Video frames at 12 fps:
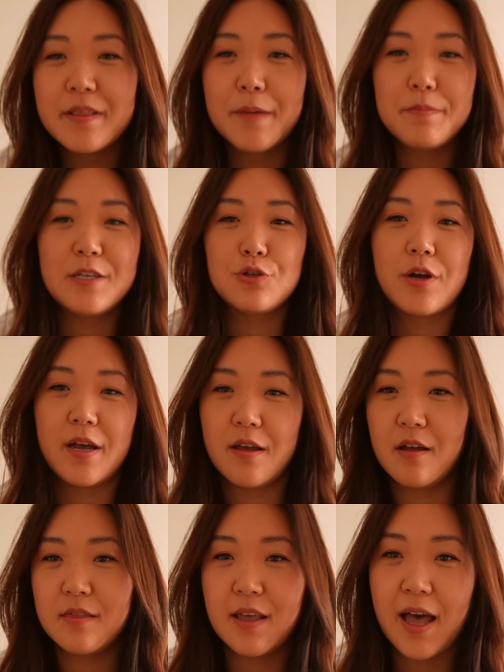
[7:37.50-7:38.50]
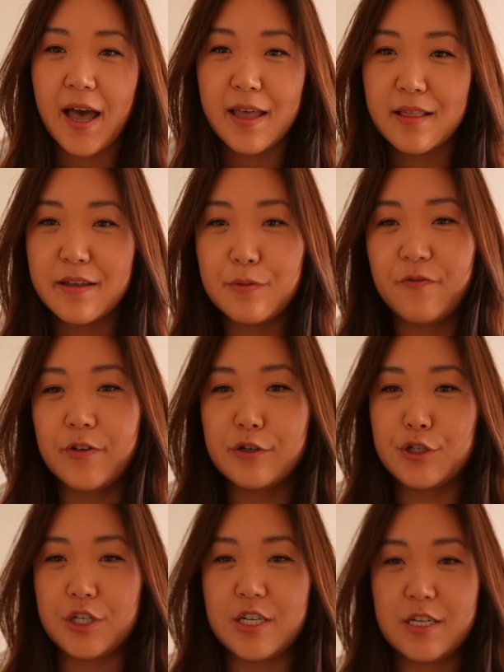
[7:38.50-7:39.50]
Let me try on the eyelet
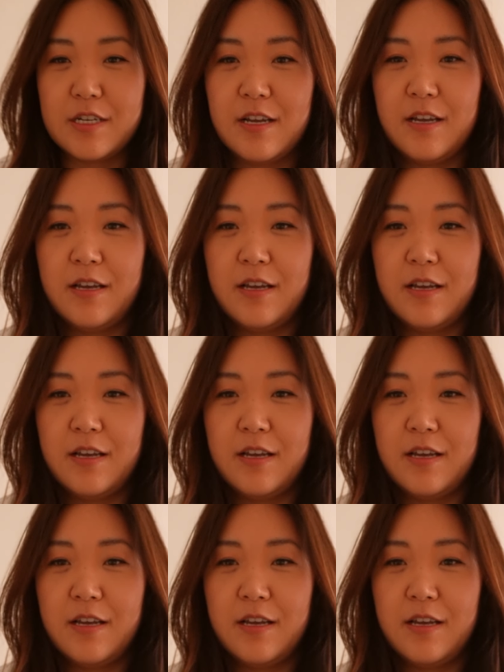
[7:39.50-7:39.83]
version.